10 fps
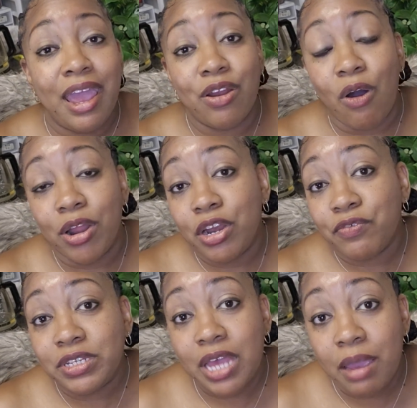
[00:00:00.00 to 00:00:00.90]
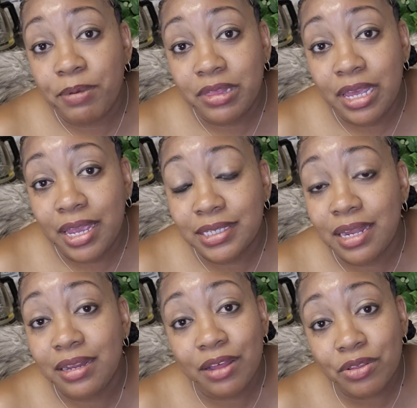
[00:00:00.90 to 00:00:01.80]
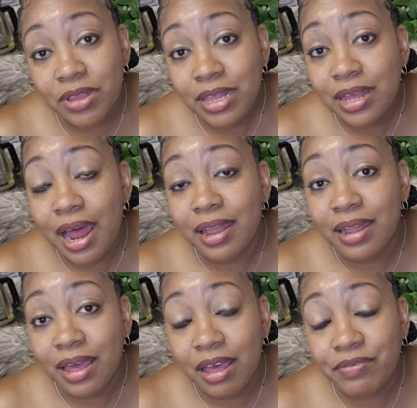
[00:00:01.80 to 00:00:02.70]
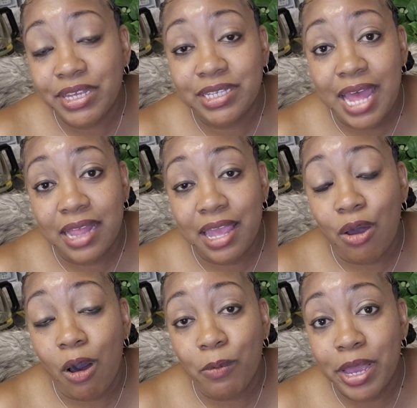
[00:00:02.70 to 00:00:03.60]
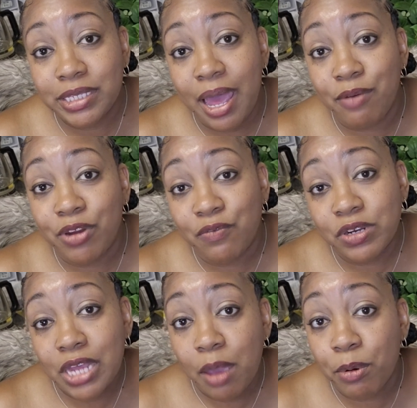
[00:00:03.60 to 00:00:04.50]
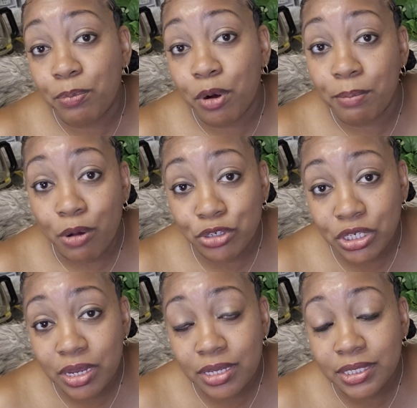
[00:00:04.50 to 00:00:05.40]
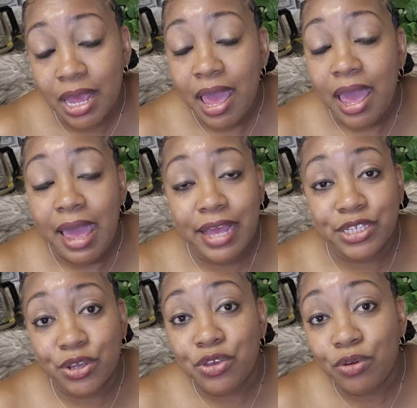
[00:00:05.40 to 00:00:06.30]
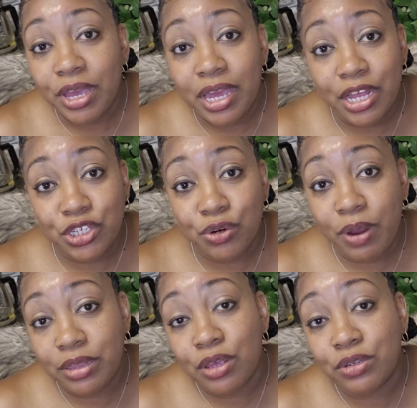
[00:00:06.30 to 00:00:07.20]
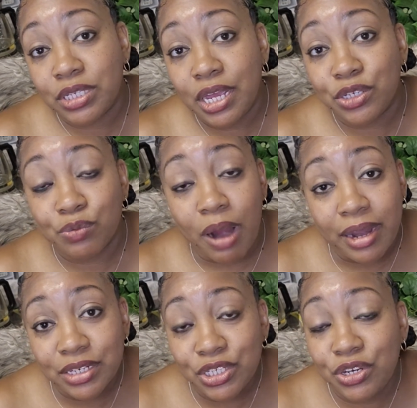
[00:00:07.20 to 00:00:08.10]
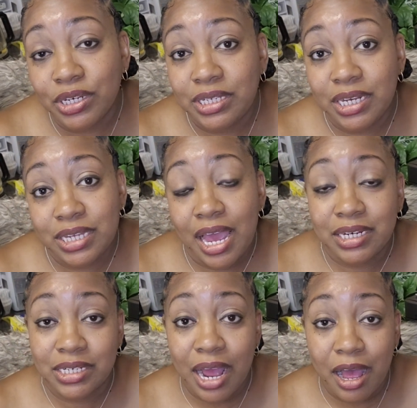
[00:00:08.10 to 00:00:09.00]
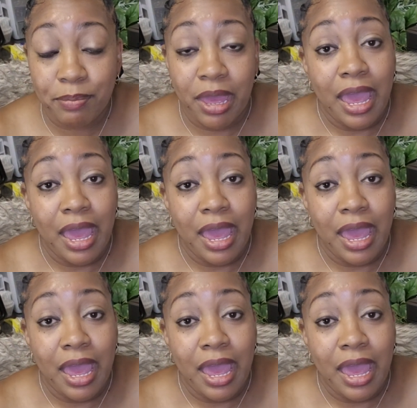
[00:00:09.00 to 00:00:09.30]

and all different type of things. Another thing that I love is that they always have different type of promotions, and so you can integrate those things right into your TikTok shop